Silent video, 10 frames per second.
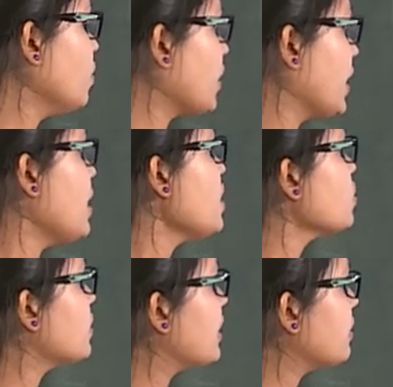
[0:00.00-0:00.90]
okay.
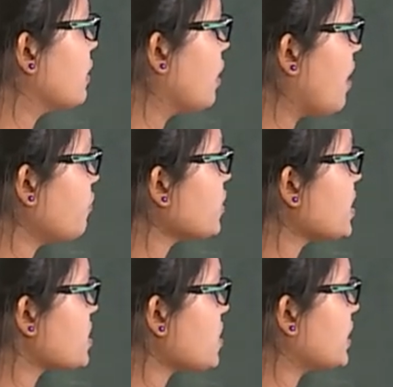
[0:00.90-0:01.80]
So after
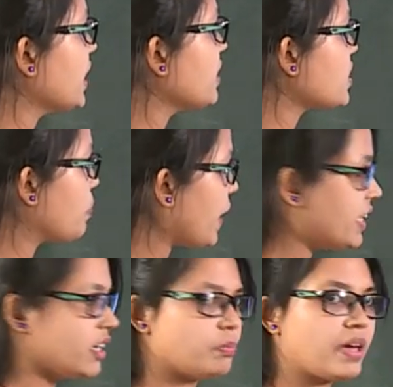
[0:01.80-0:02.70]
constructing this
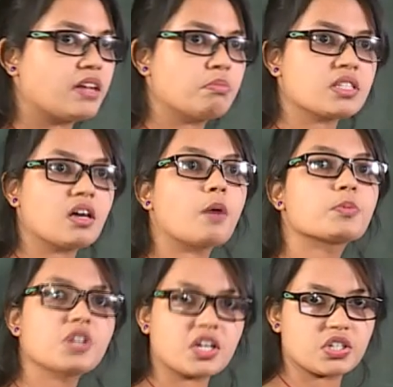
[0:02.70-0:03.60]
barrier means
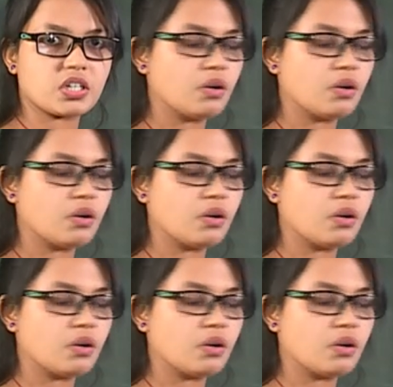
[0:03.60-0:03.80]
obstruction,